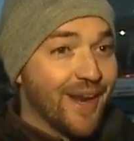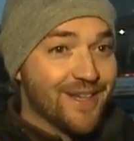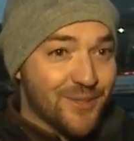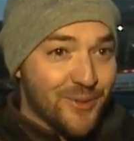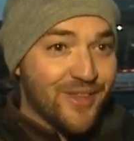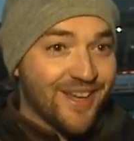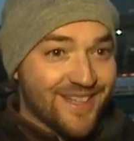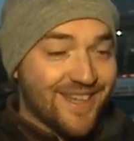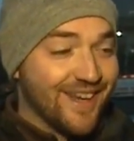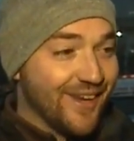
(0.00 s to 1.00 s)
but I do think
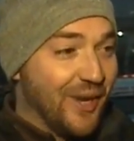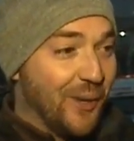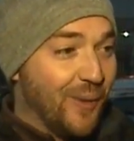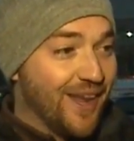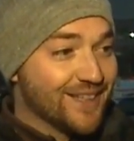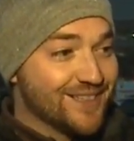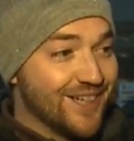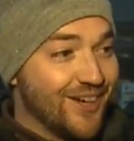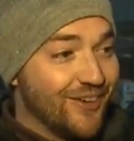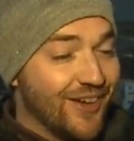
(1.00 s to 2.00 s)
it's going to go away.
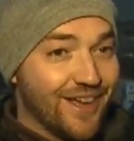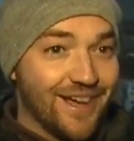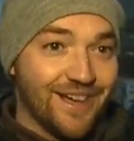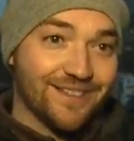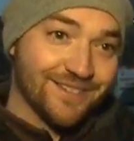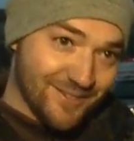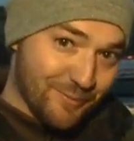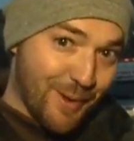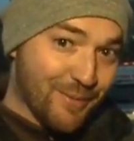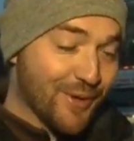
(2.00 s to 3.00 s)
So uh,
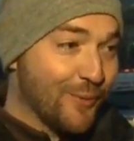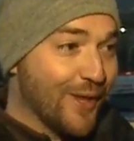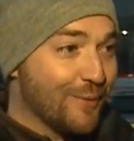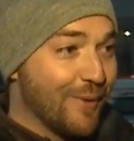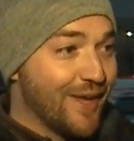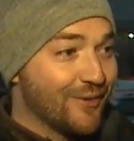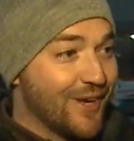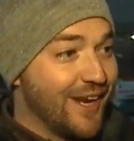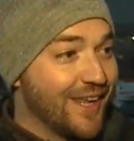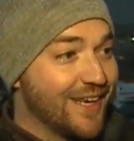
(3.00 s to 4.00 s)
maybe your weatherman will
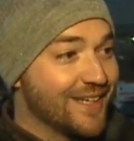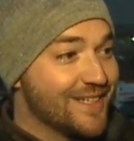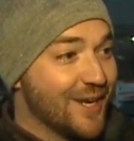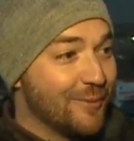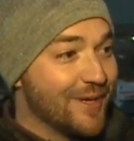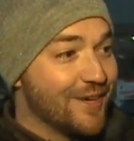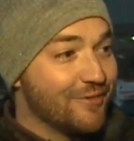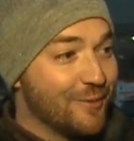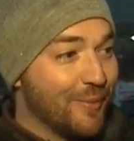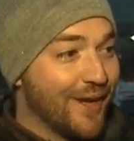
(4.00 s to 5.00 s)
cut in and tell me
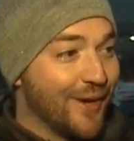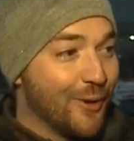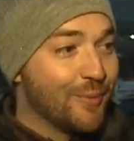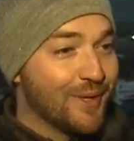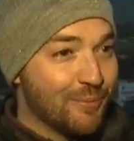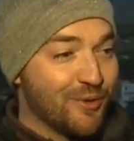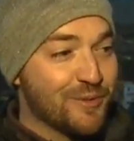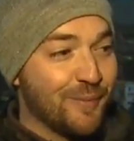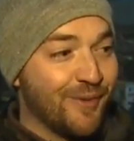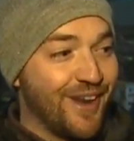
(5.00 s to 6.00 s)
different, but I hope he
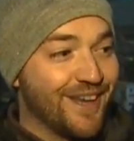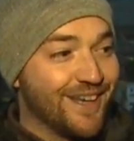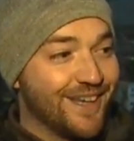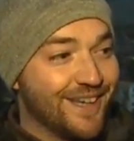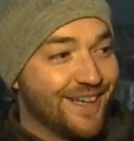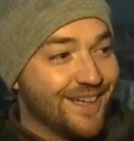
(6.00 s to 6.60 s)
proves me right. And you'd